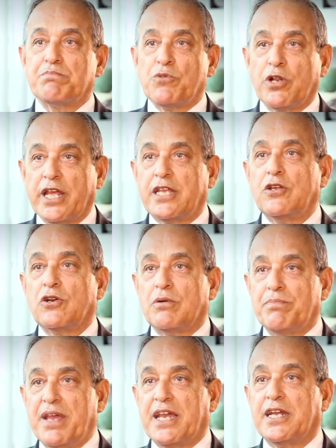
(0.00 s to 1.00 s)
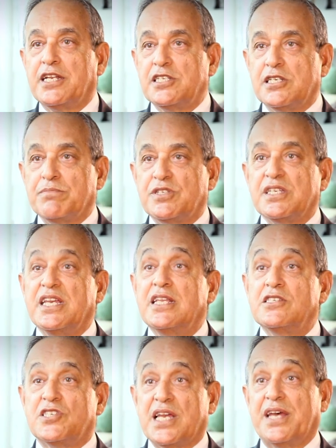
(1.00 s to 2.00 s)
molecular mechanisms
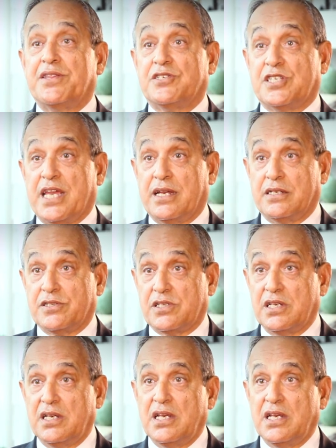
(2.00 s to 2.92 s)
inside the cells,